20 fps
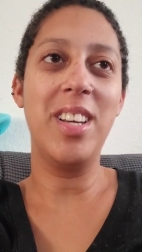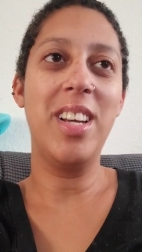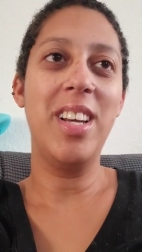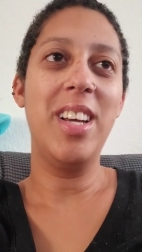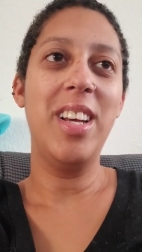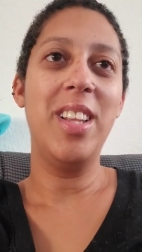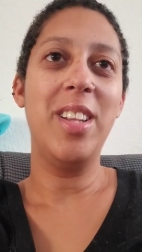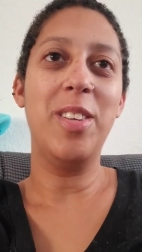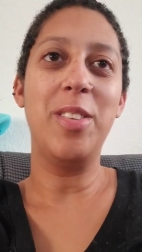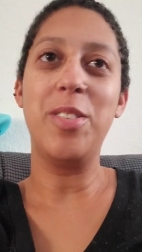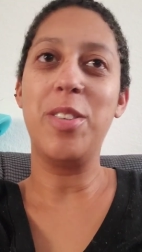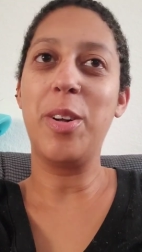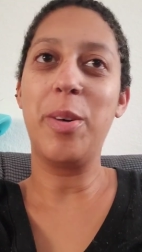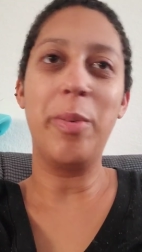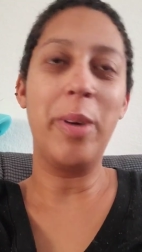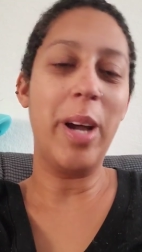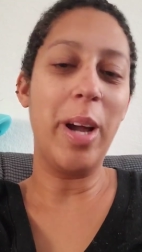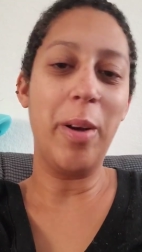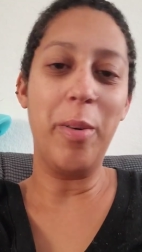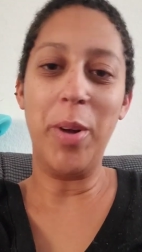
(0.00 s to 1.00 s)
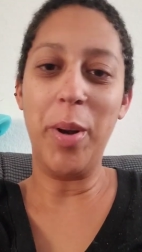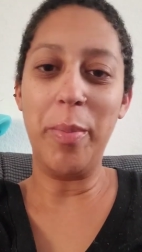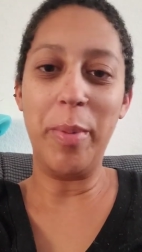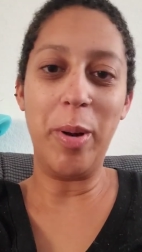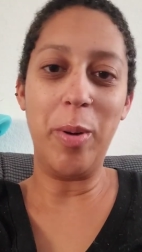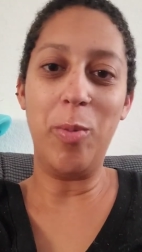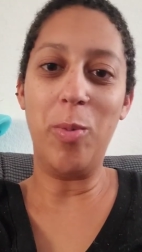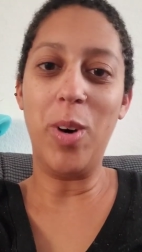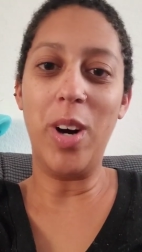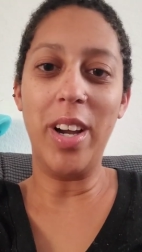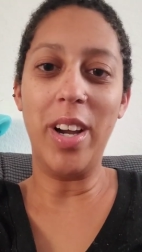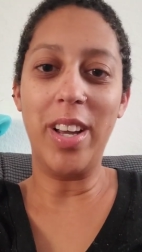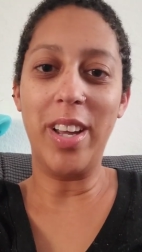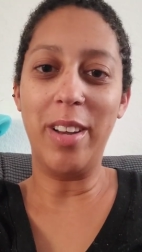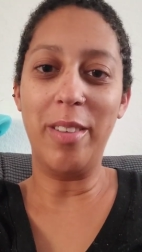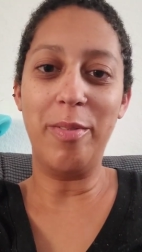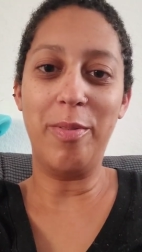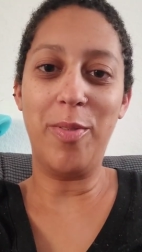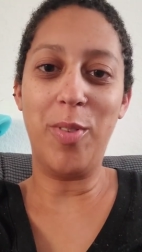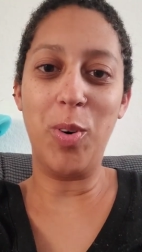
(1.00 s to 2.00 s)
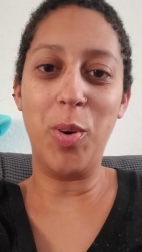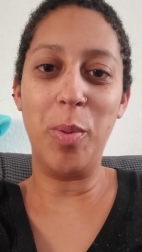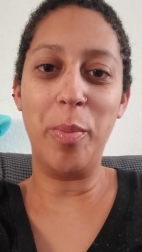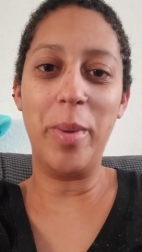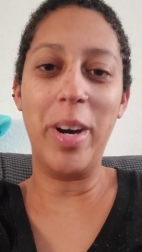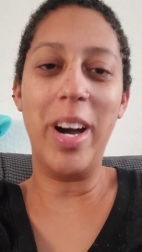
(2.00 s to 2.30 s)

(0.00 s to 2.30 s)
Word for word: There's no way I would have been walking four